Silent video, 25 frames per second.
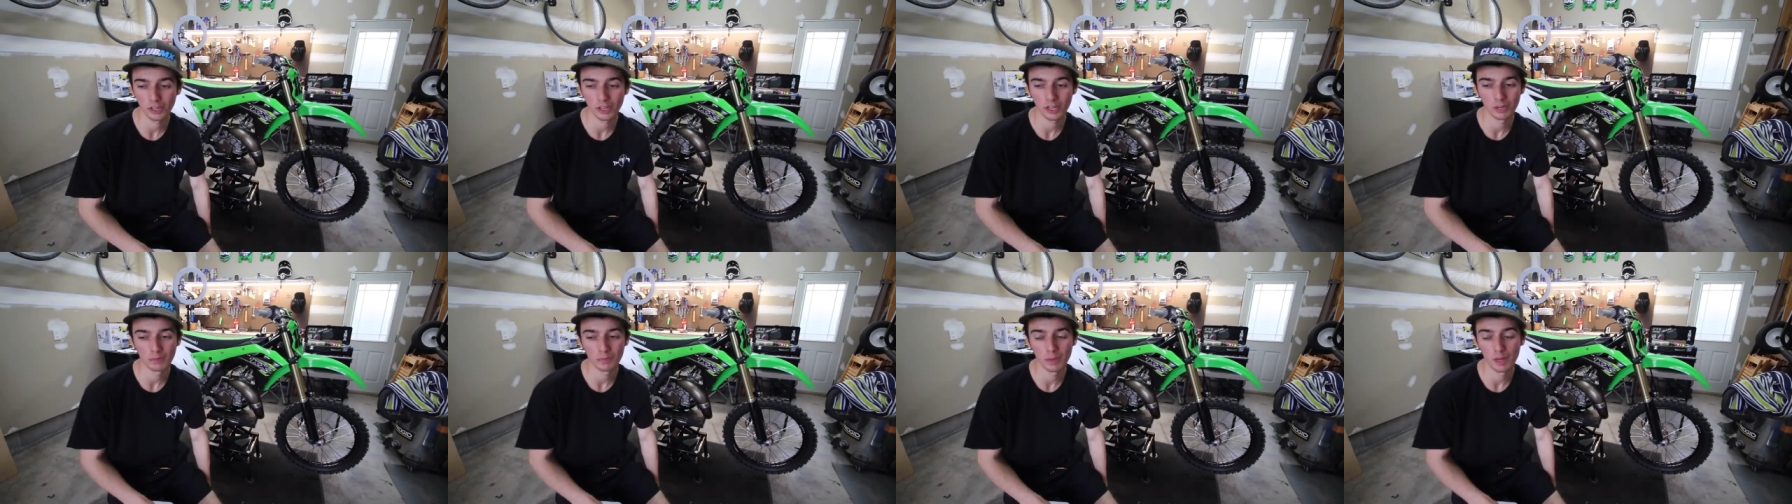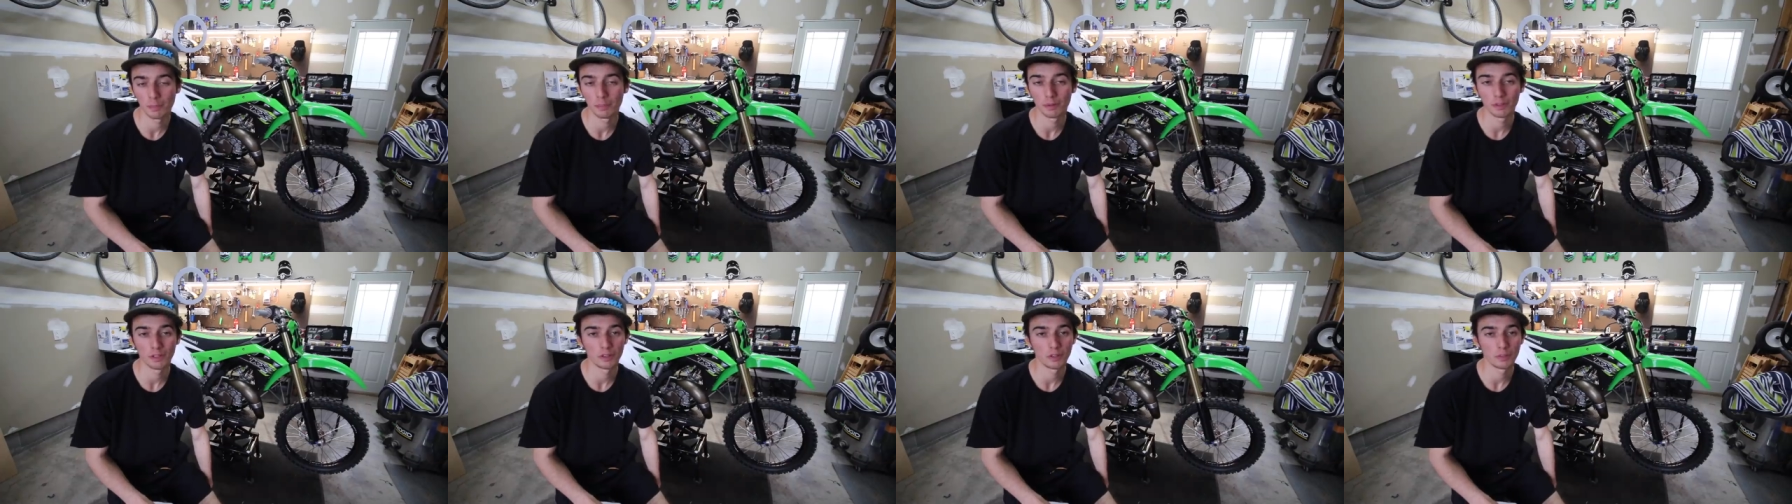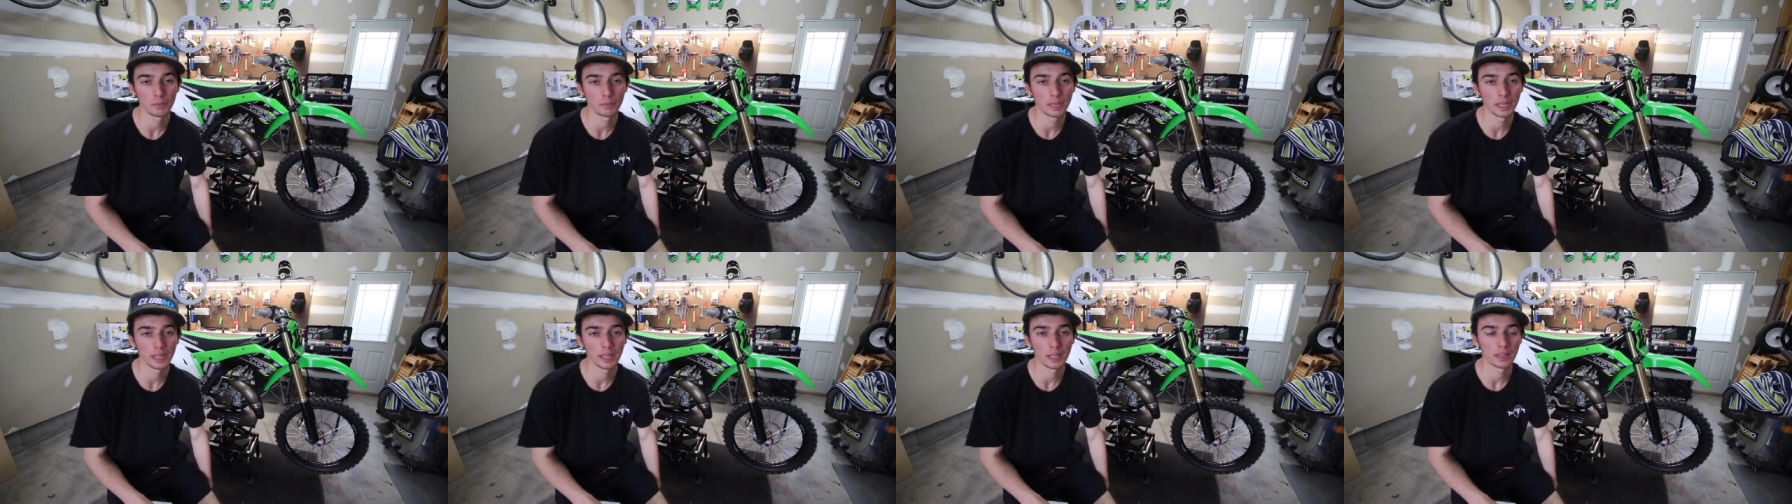tighten them up a
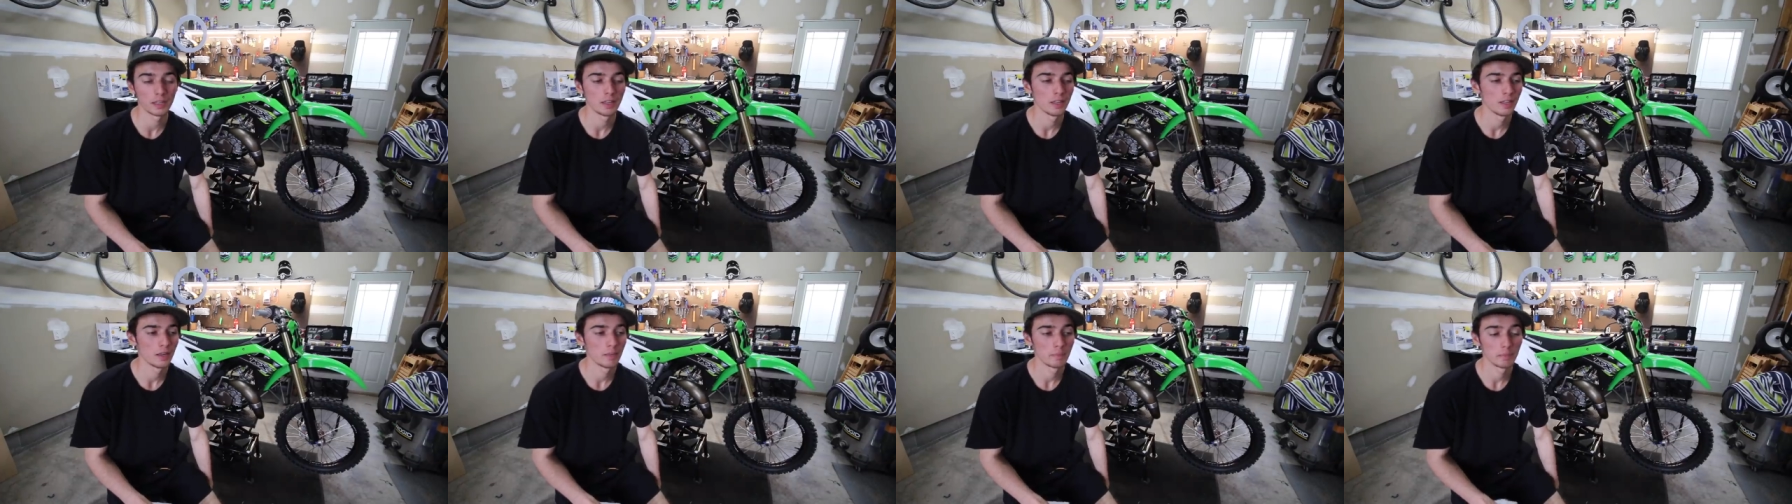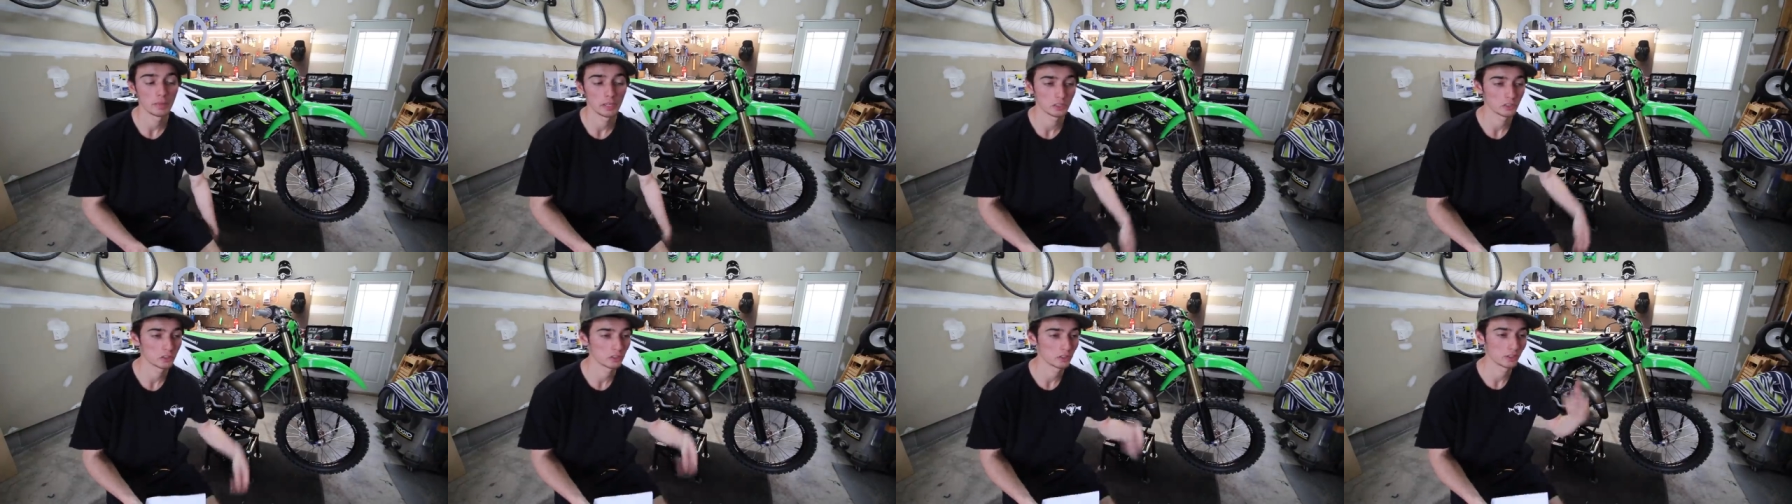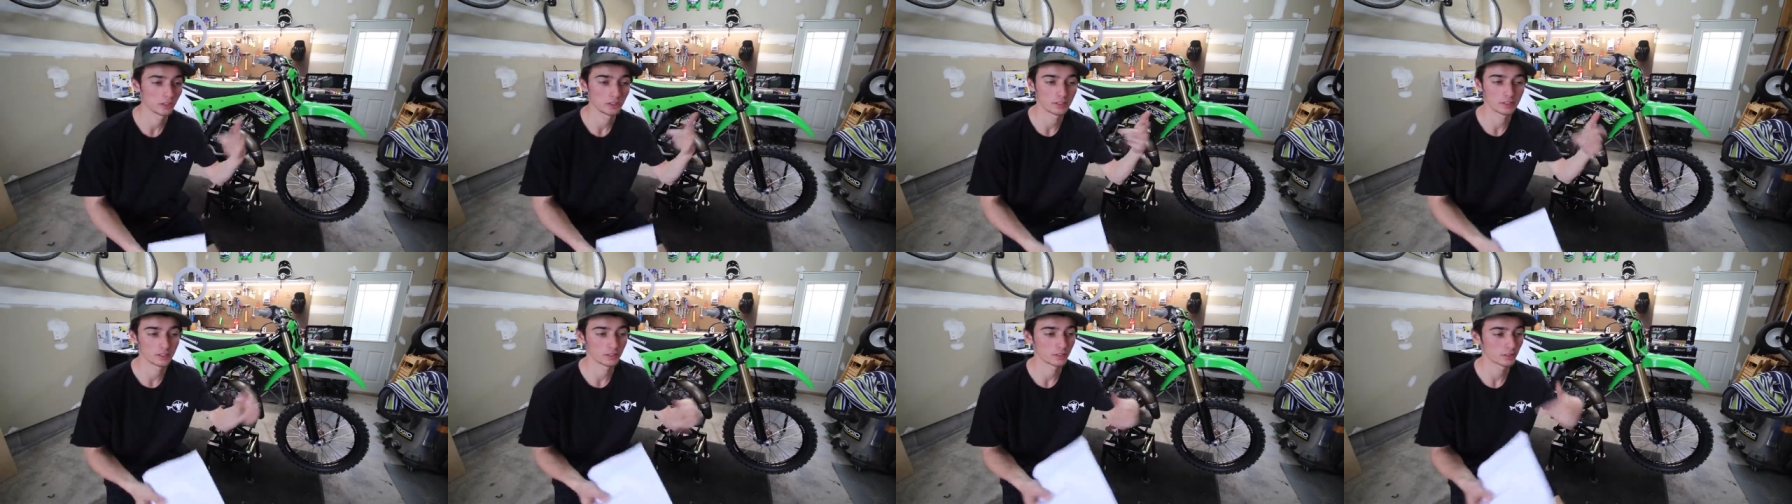little bit, make
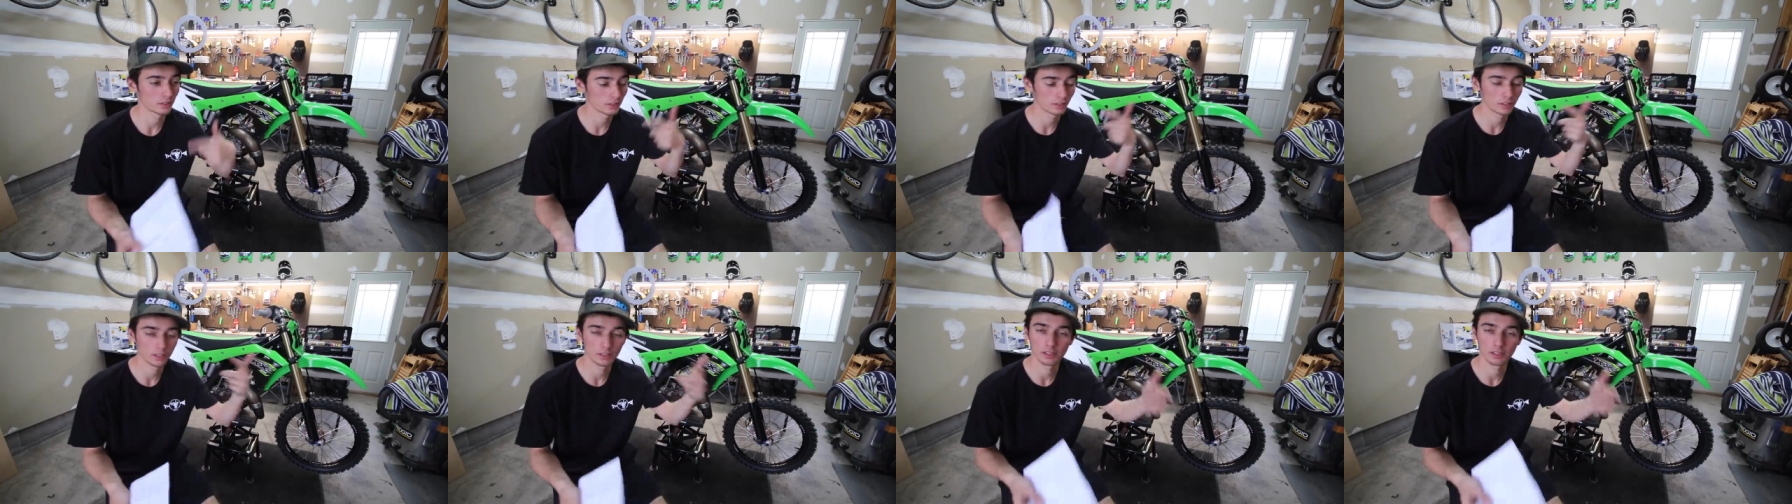sure it's